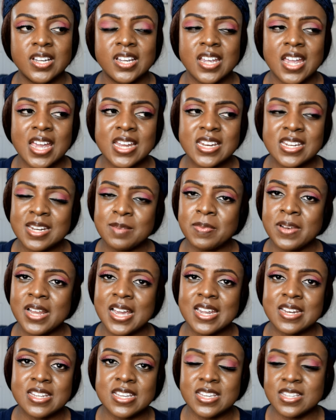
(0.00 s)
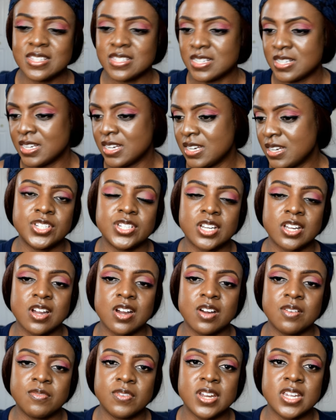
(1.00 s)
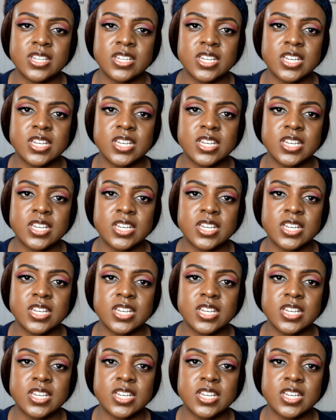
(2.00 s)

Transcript: and it applied easily the coverage